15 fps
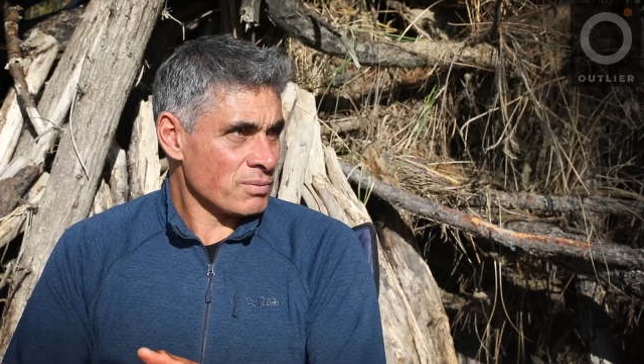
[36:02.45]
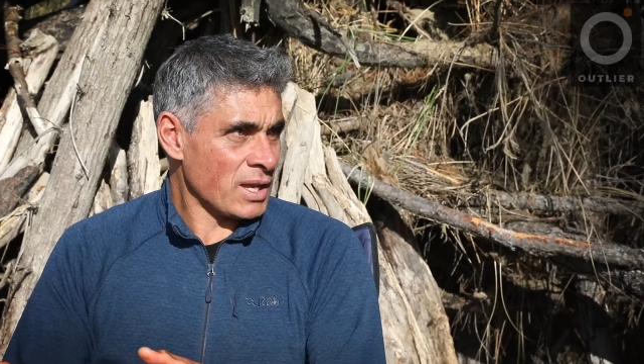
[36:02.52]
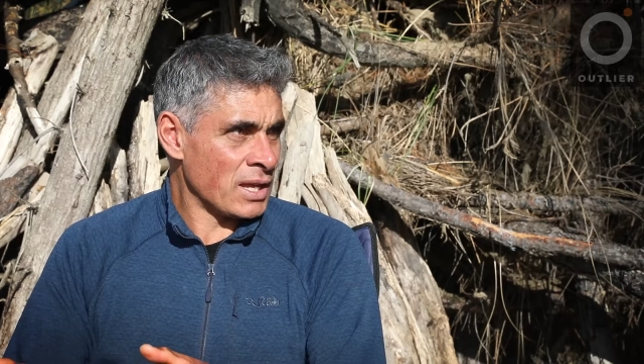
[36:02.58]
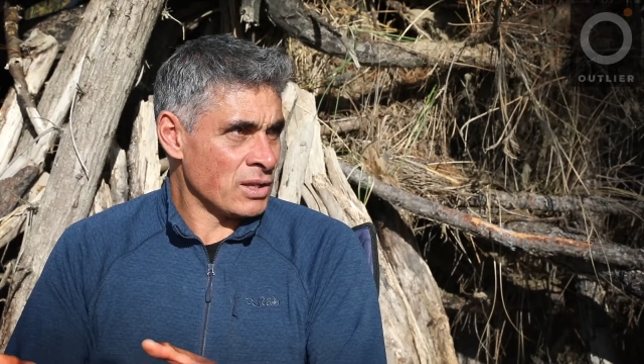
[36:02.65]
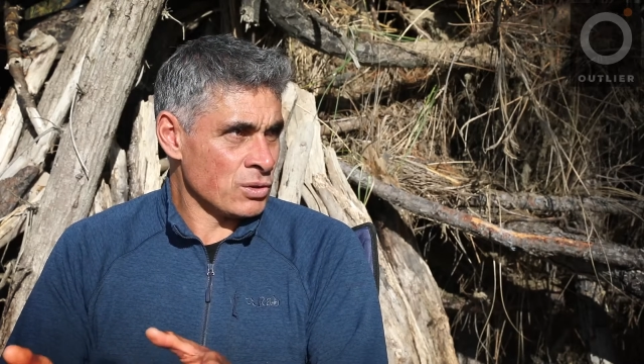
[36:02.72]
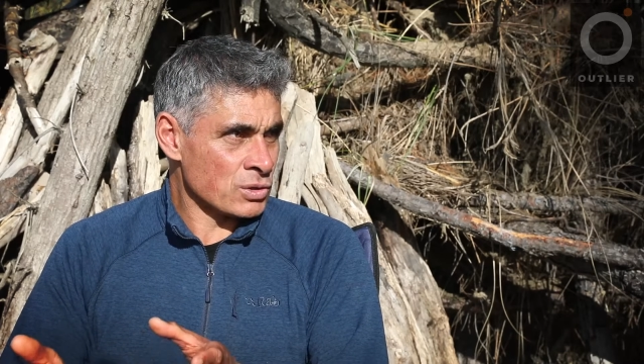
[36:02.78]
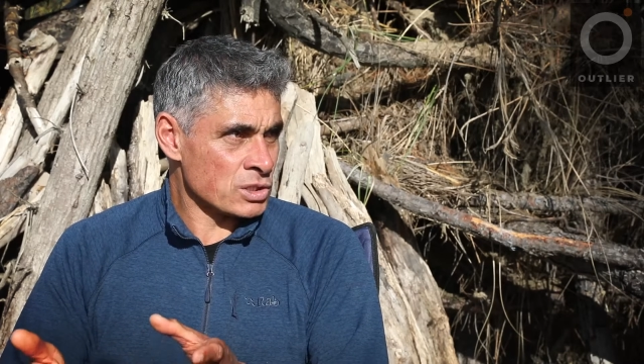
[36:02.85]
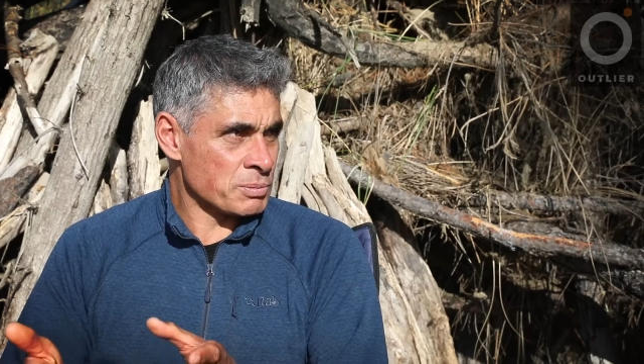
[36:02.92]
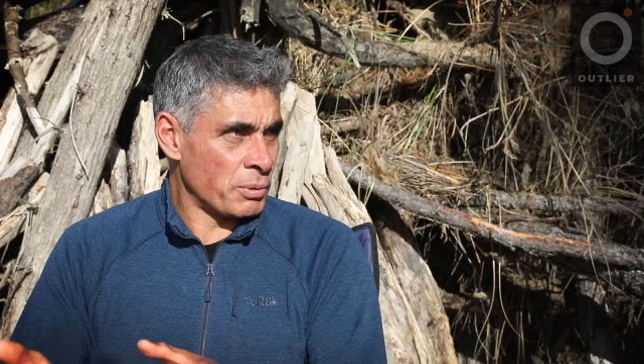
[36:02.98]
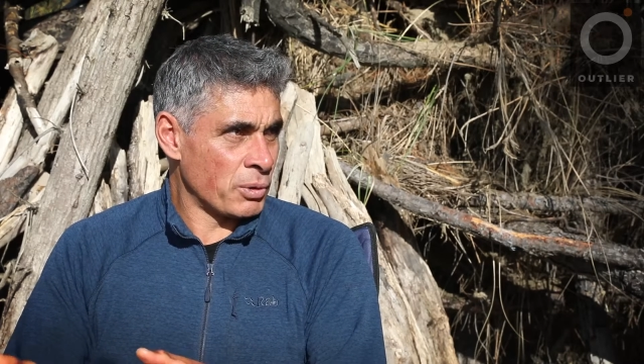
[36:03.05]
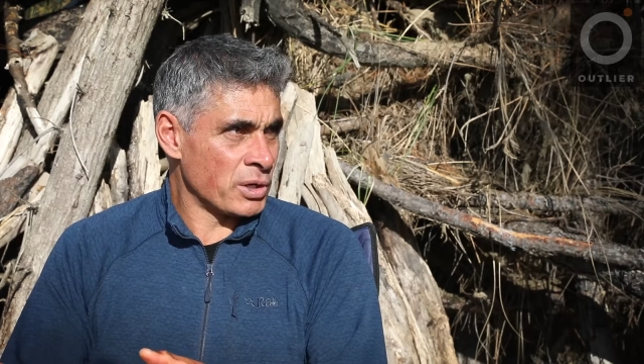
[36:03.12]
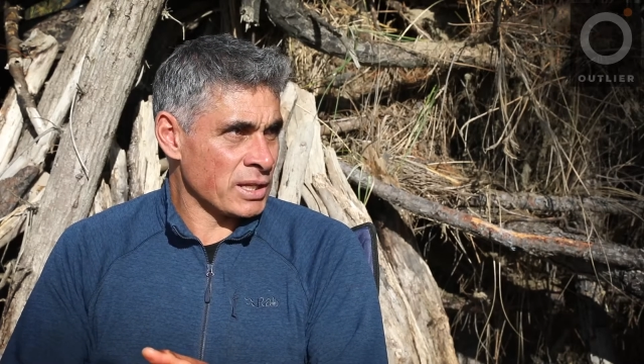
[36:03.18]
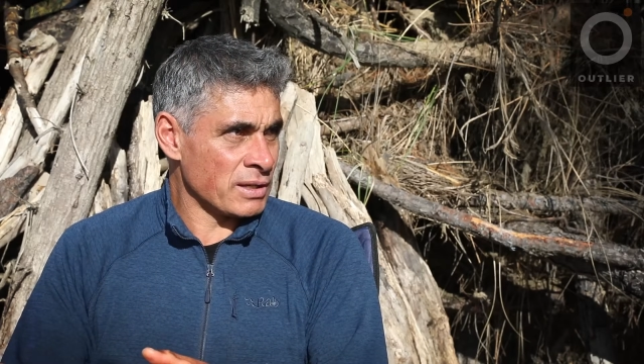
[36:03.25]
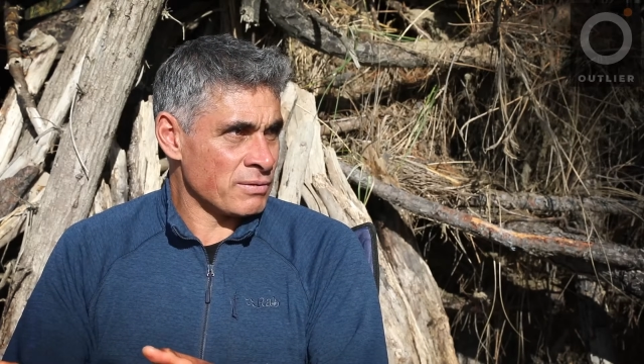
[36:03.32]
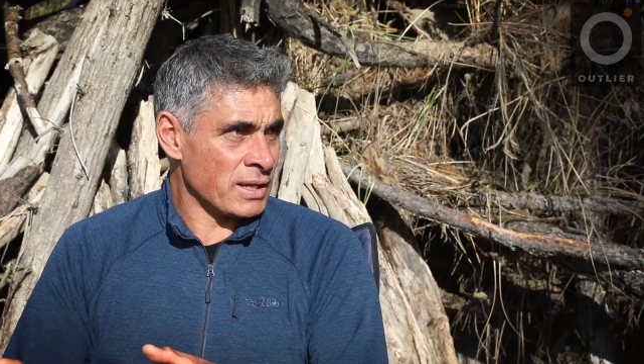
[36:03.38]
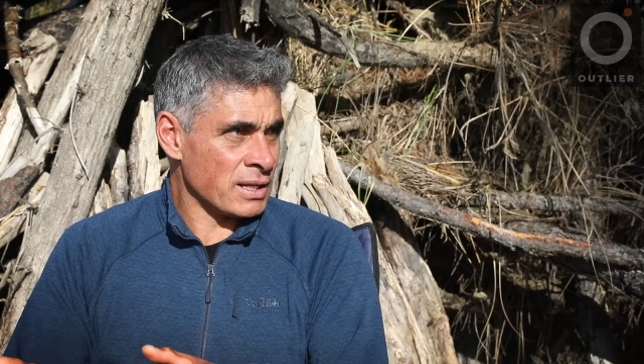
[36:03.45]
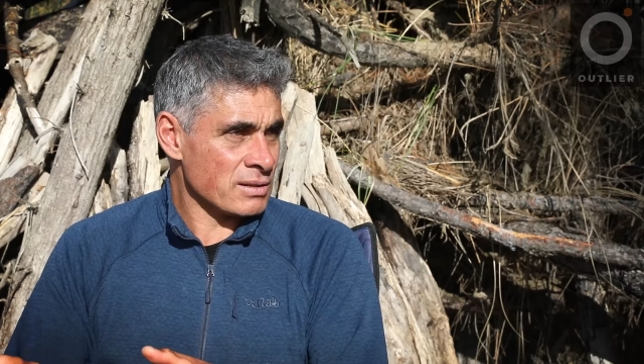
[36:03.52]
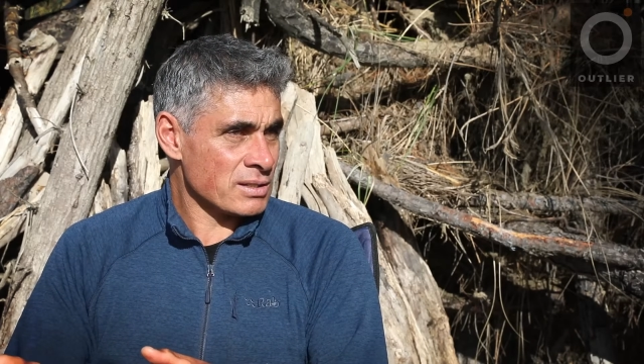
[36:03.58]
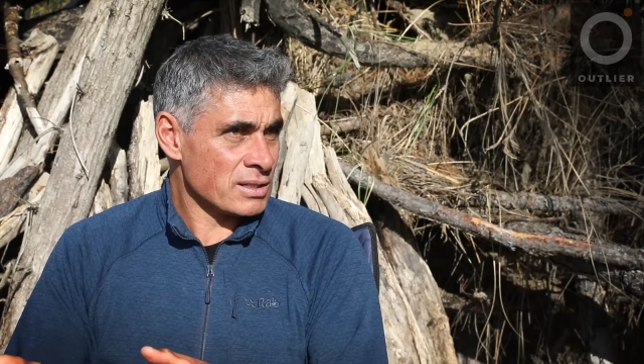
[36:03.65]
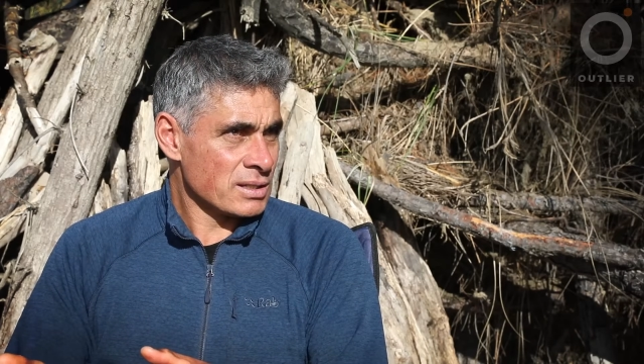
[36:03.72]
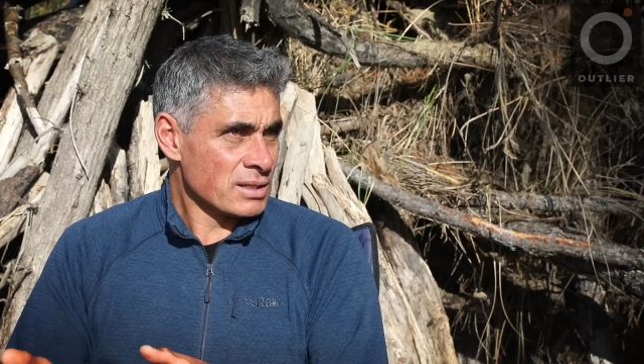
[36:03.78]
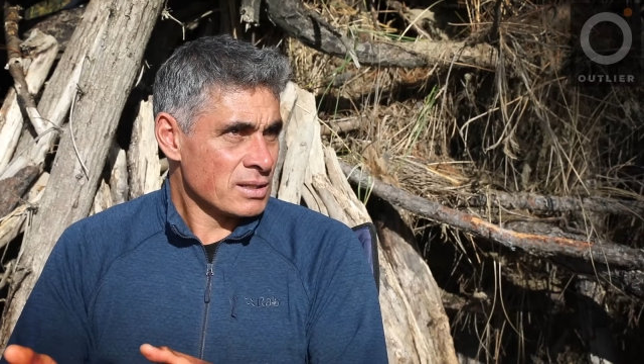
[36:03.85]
in your sporting event.